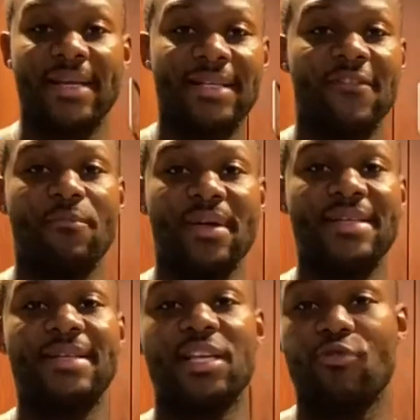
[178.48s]
is giving me
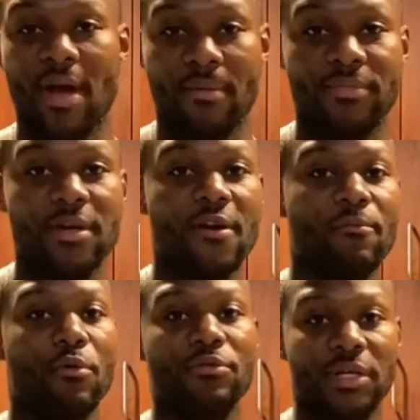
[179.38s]
six grams of
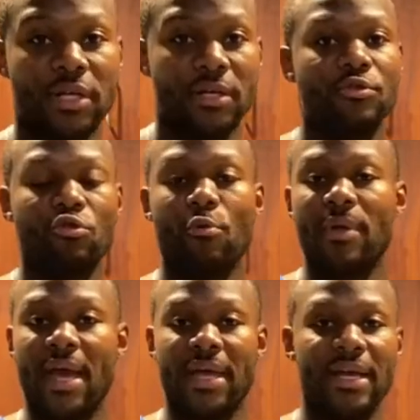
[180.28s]
protein. So
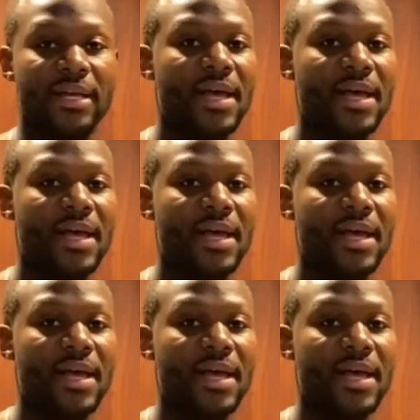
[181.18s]
normally I eat